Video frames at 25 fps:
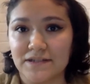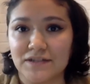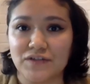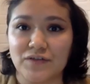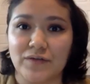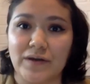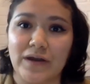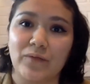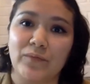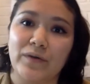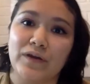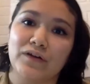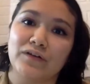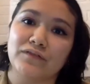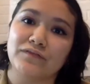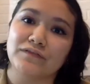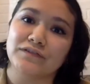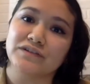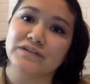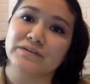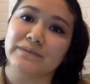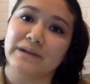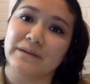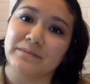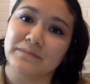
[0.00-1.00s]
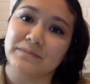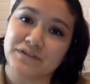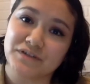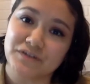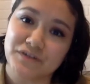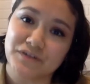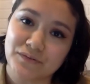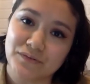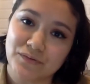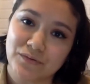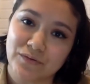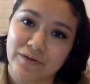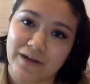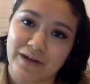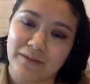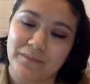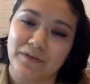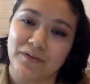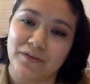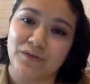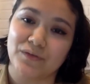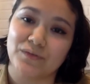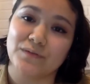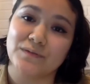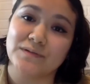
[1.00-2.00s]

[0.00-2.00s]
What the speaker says: So I went over to my maternal grandmother, who